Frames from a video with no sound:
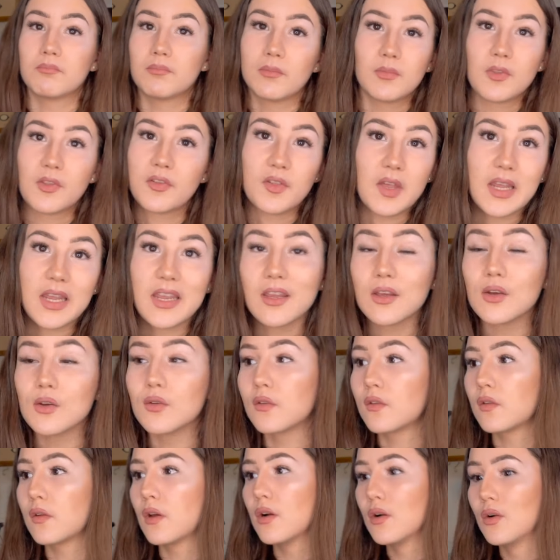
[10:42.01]
thing you
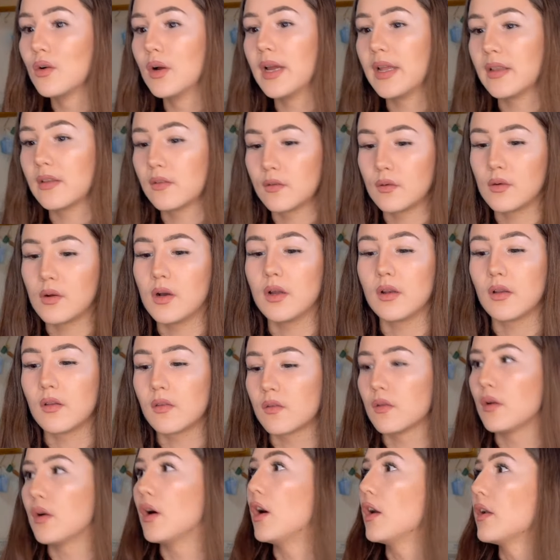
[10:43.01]
sew, and so on and
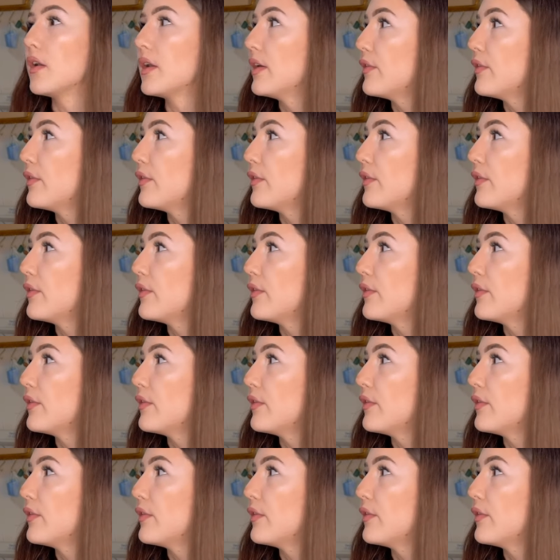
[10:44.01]
so on.